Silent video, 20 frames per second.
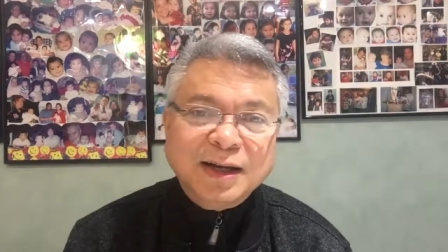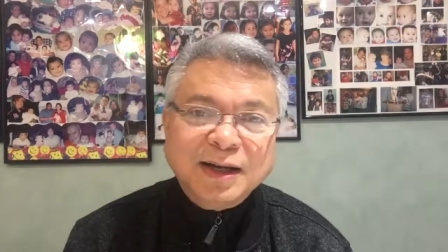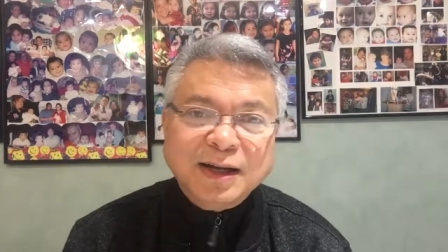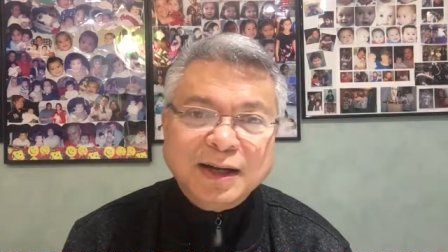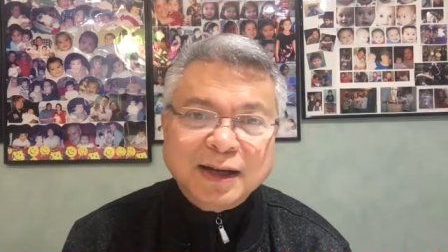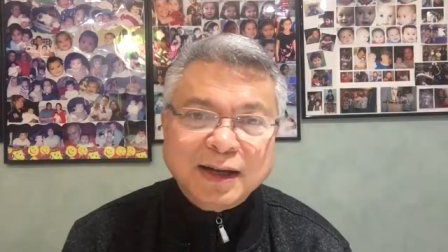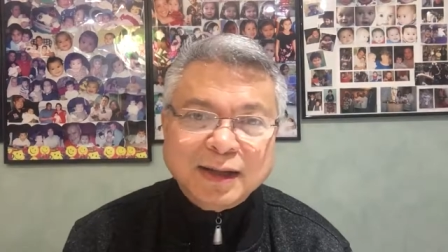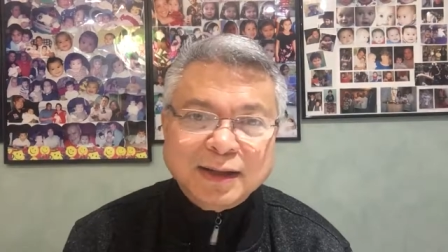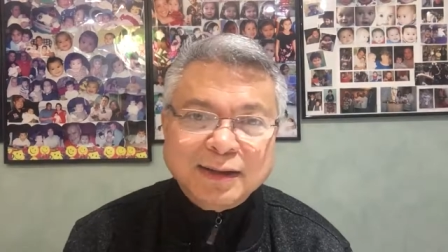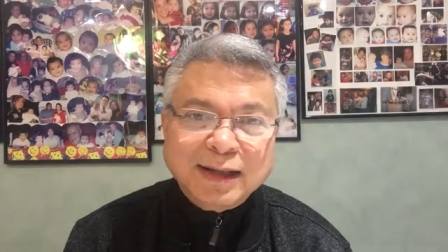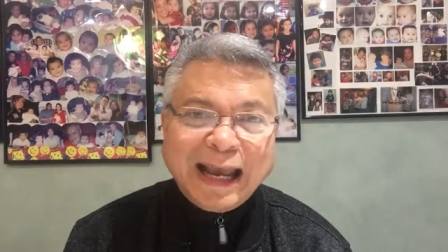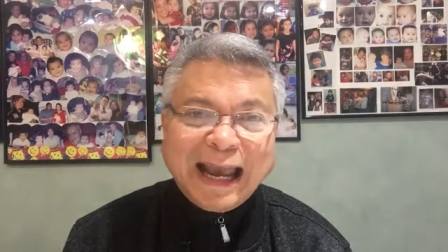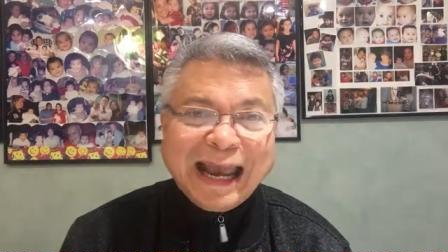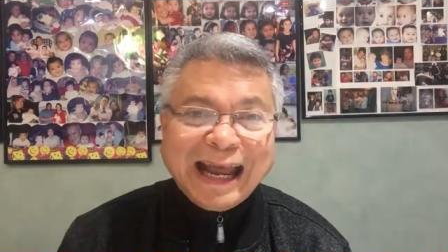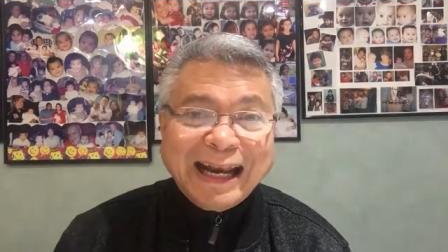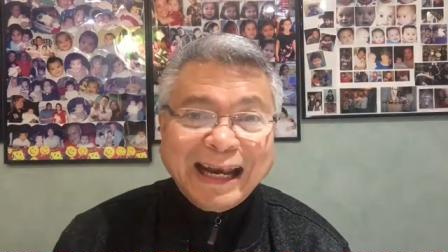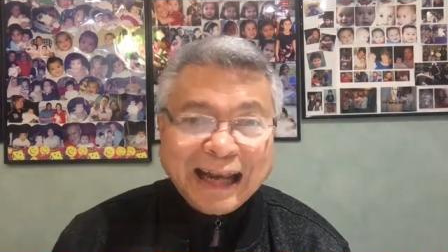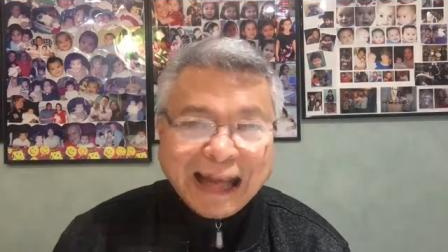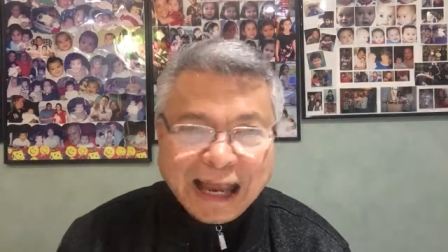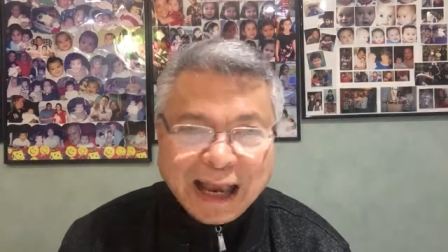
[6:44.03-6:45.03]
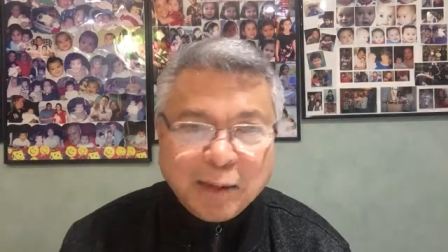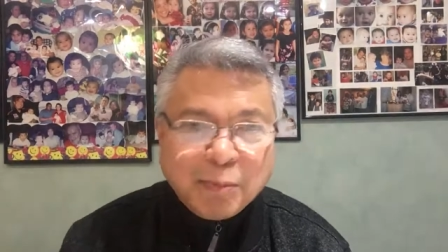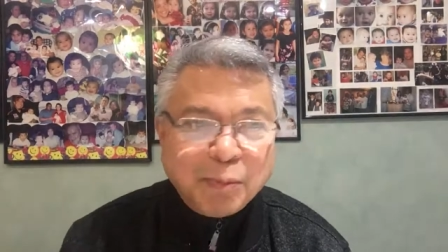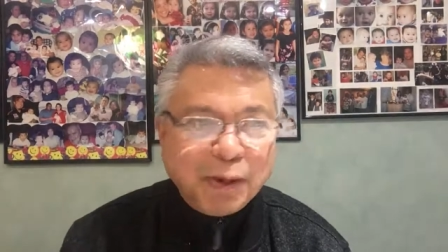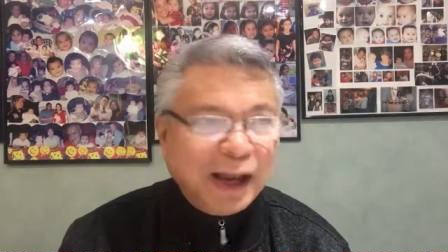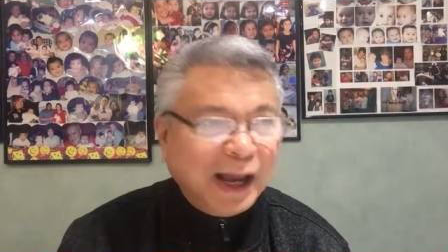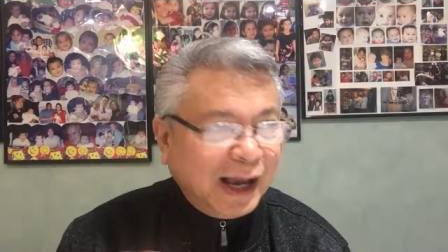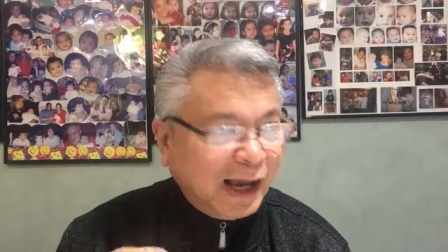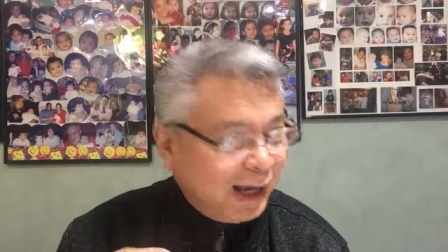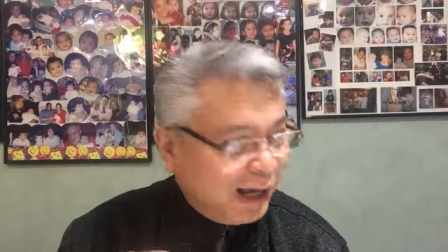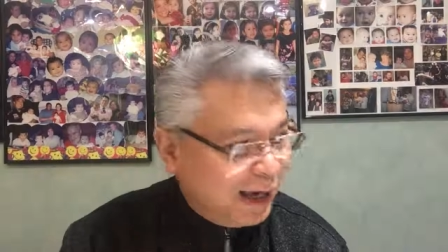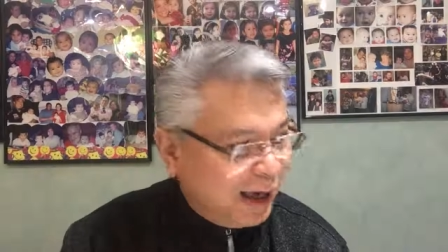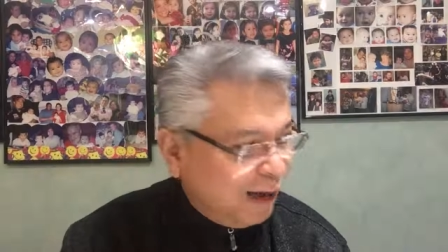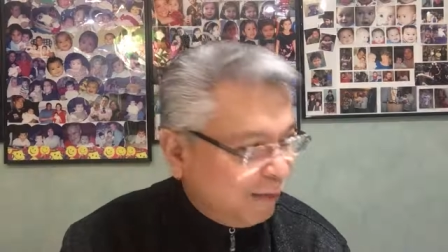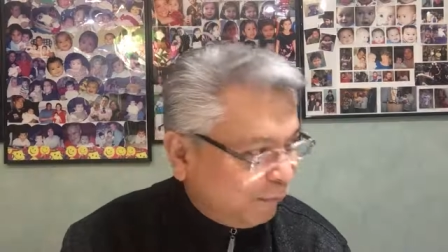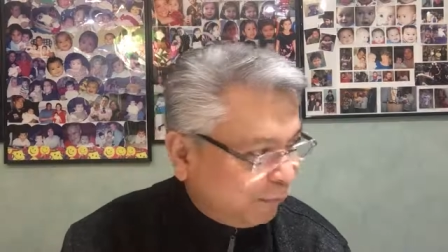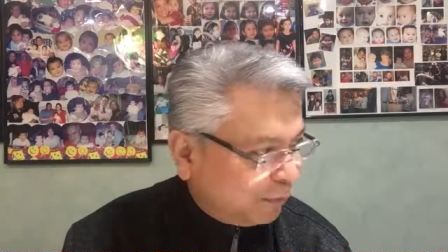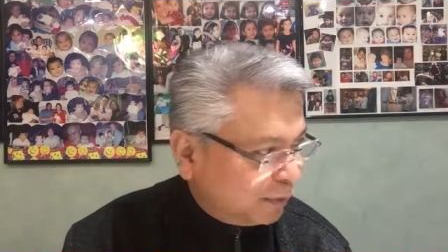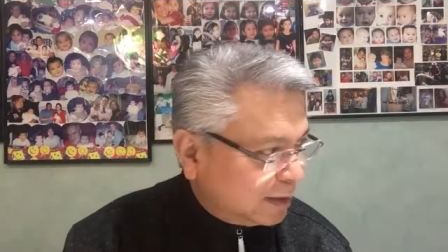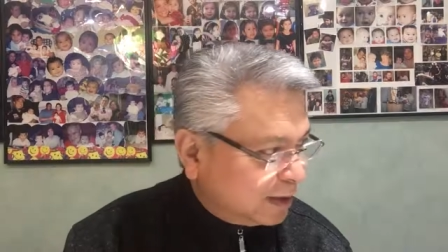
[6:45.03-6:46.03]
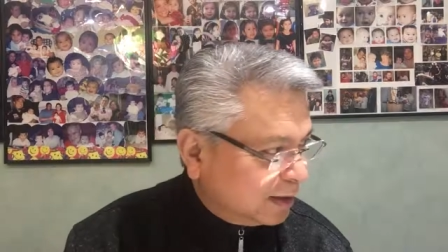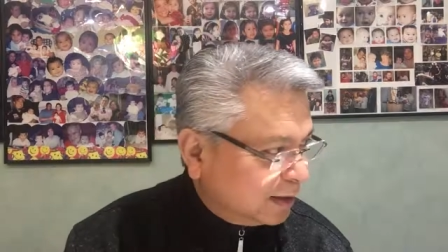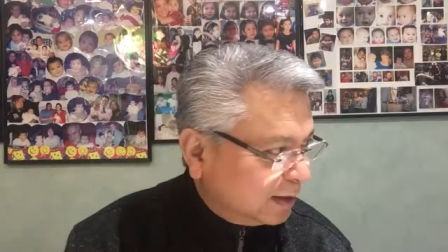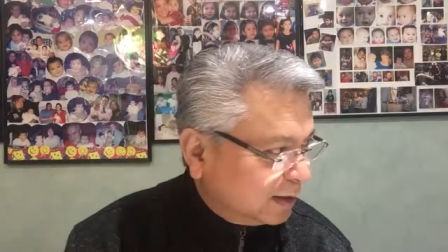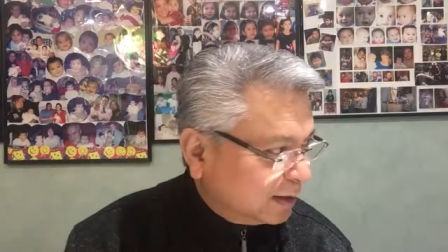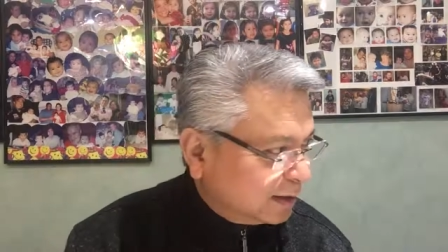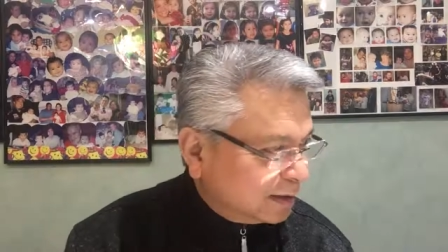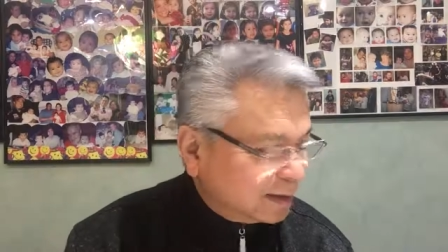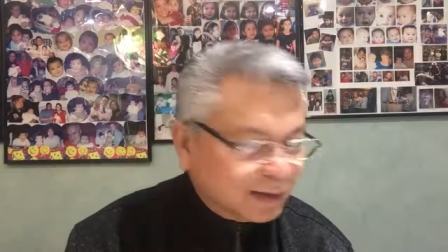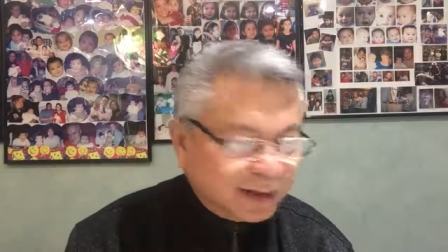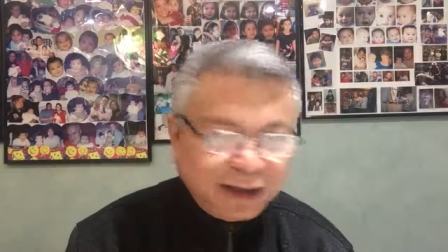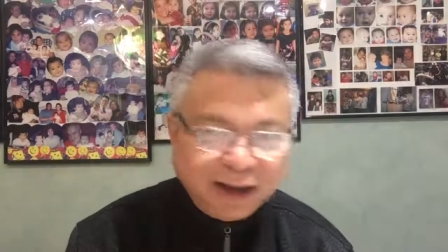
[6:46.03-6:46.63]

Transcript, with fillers: the enabling gift, okay? Eh?